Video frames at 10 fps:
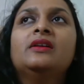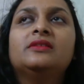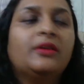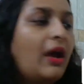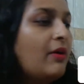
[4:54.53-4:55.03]

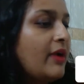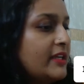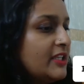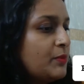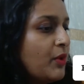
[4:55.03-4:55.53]
So now
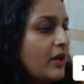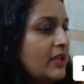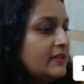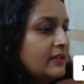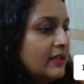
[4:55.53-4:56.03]
rightus
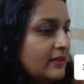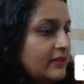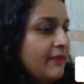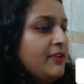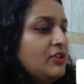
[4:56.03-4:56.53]
moralis, the
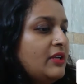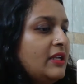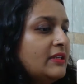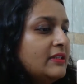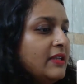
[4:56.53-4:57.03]
definition
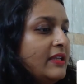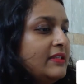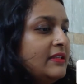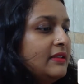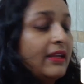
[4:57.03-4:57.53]
here
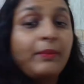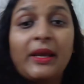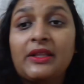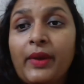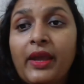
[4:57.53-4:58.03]
says that,
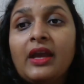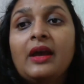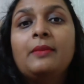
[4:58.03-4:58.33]
by the way,